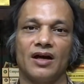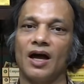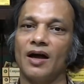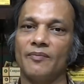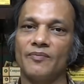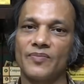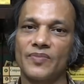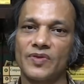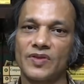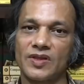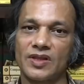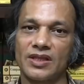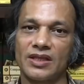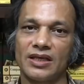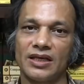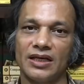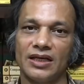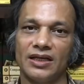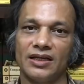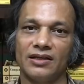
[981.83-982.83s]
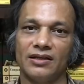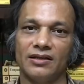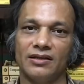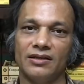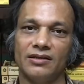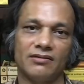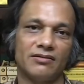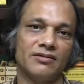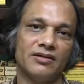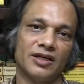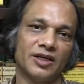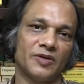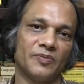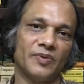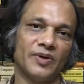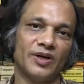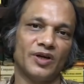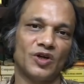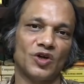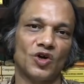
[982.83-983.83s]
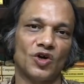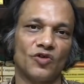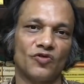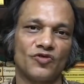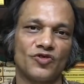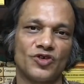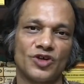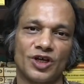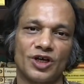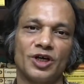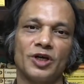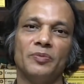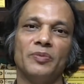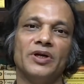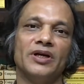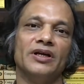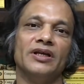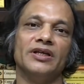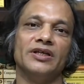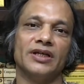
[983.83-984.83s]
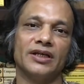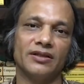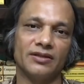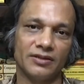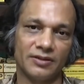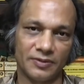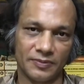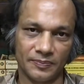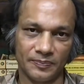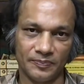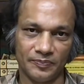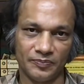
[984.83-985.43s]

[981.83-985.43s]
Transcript: comes this judgment of Sharad Chand,